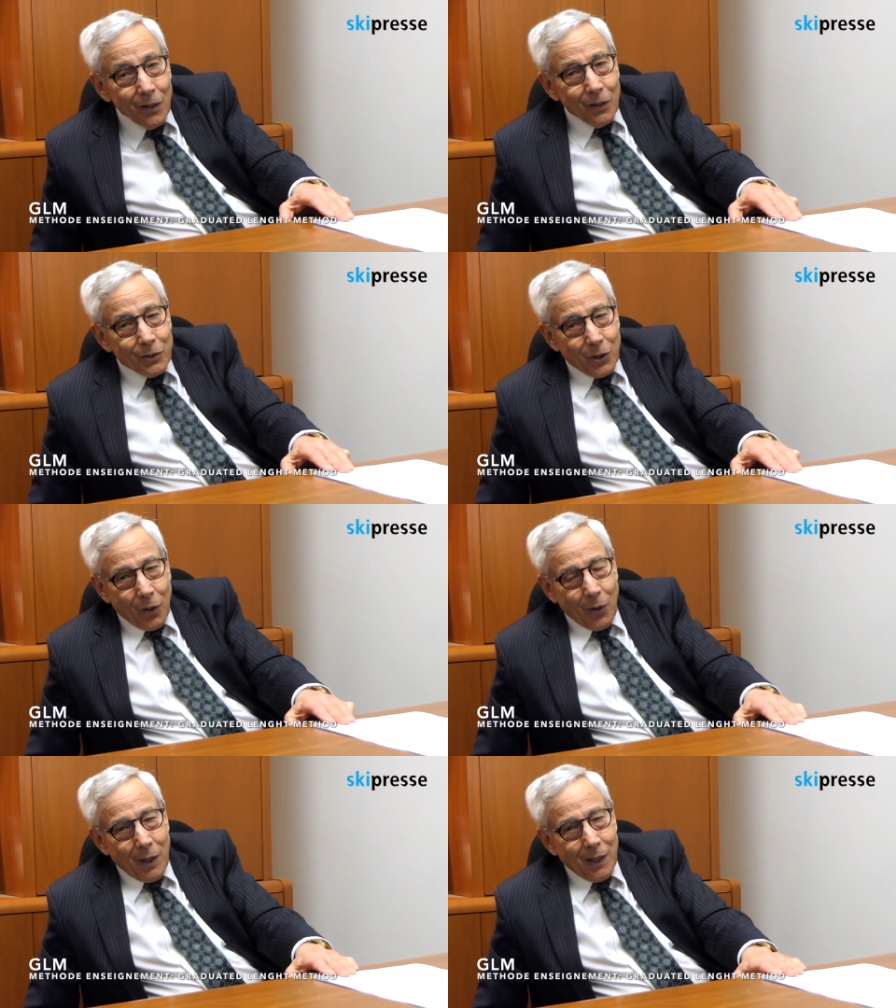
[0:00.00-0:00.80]

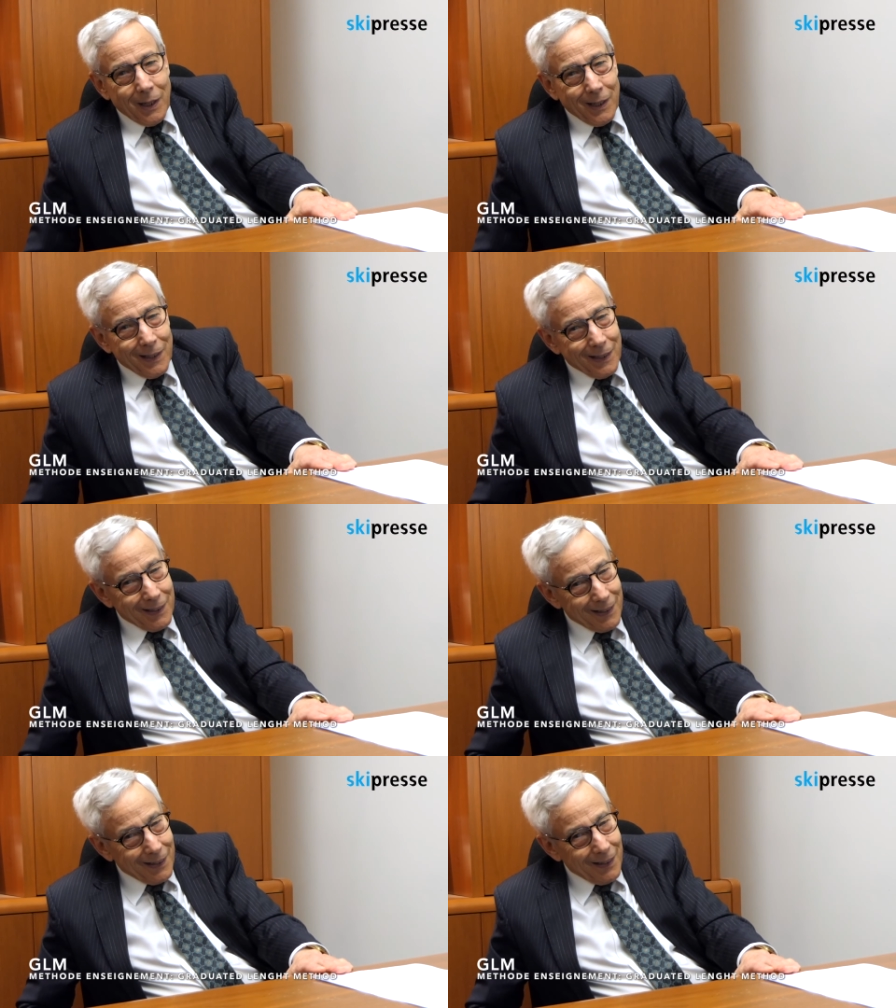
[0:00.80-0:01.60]
So,
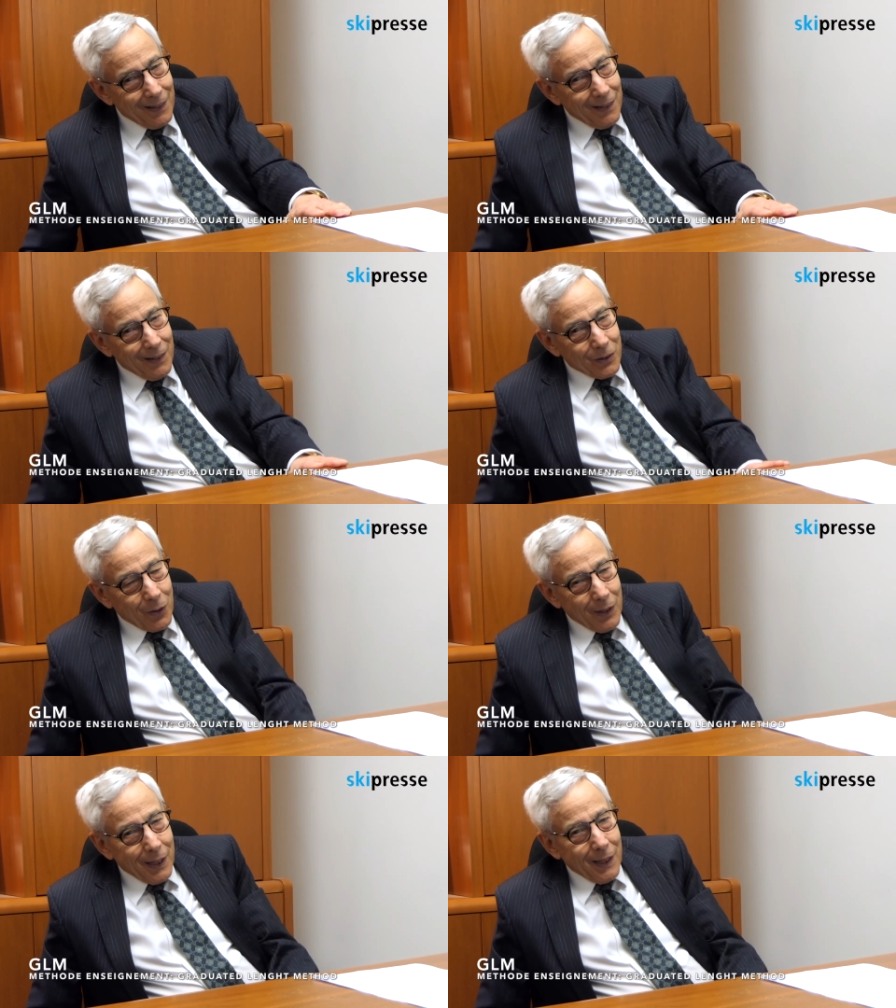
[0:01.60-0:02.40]
so
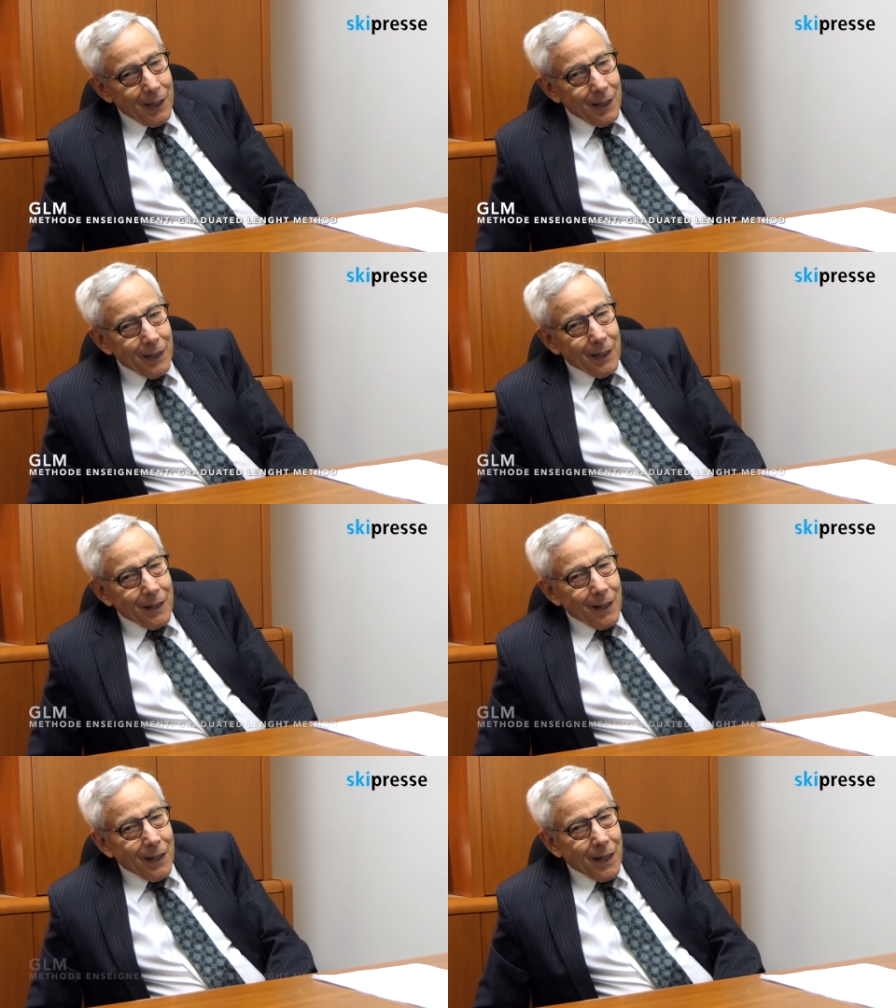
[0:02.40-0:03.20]
I,
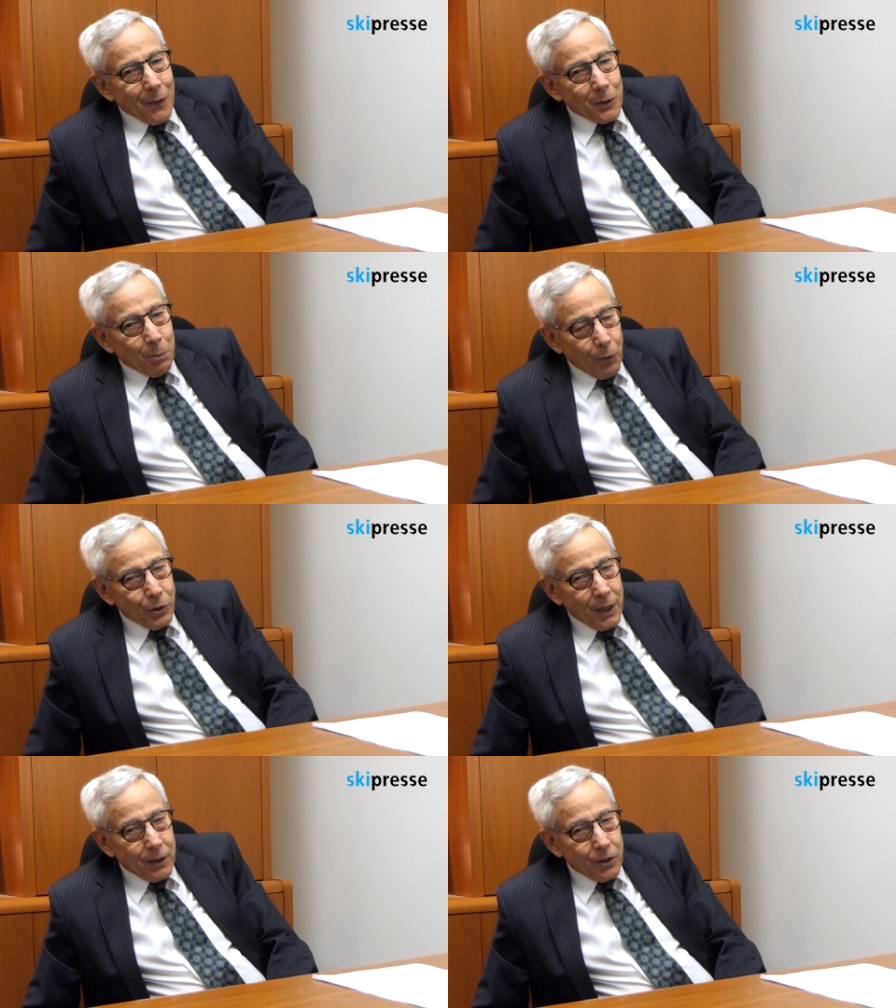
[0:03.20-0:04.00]
I was supposed to
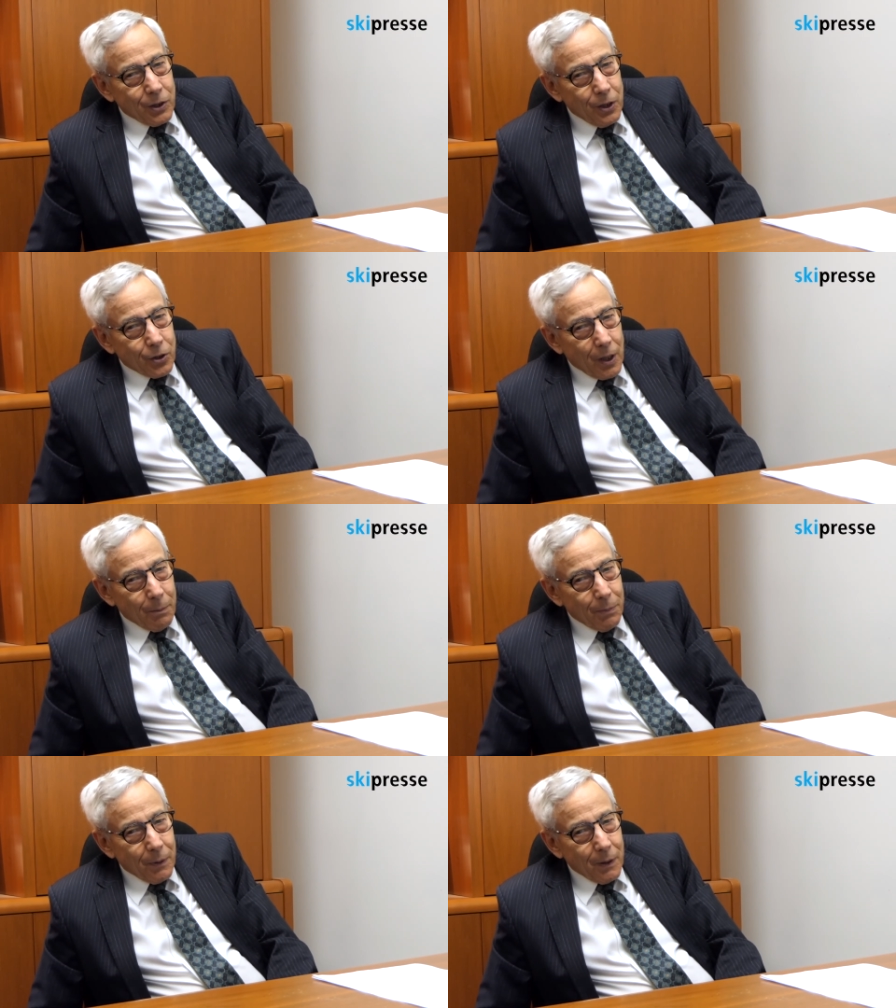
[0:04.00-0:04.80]
get the ski
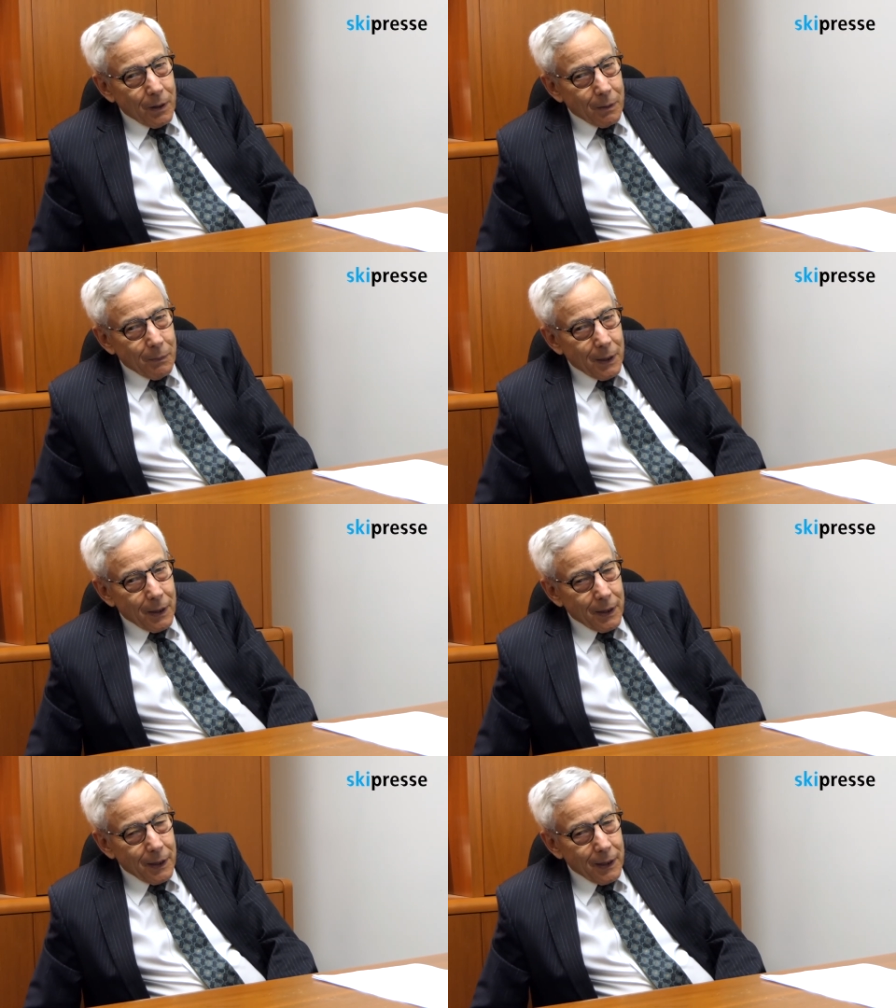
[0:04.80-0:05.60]
shop on
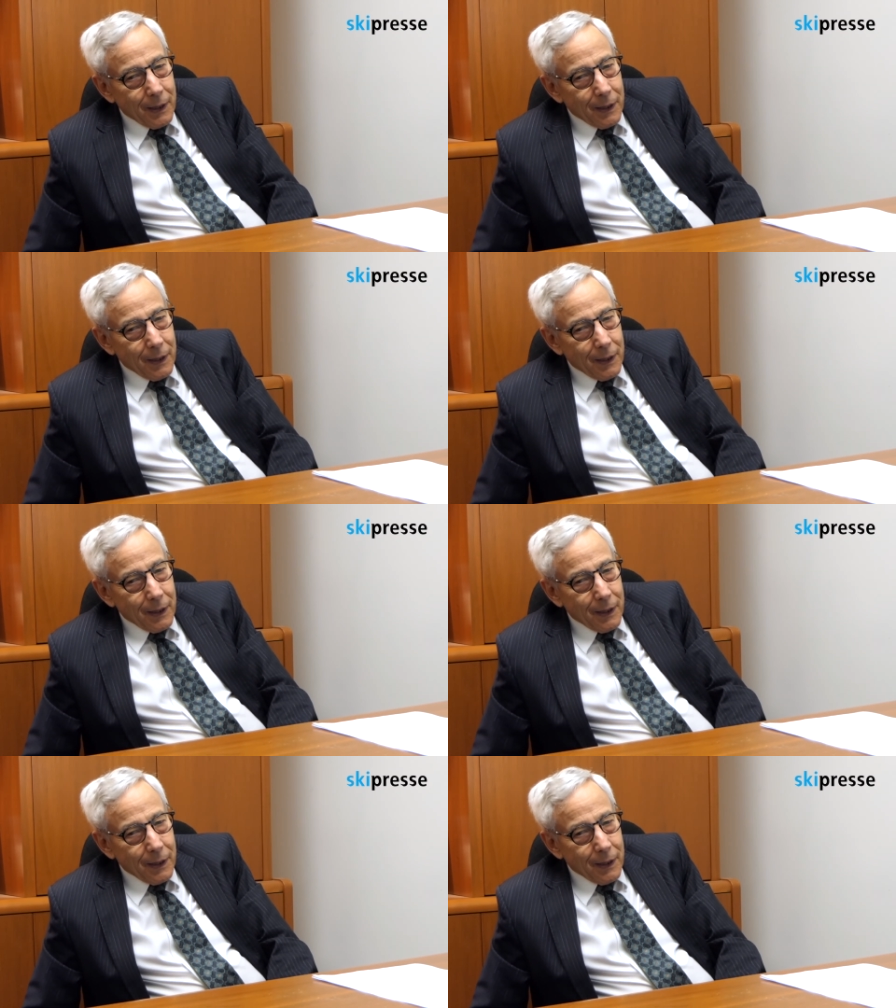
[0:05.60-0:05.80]
my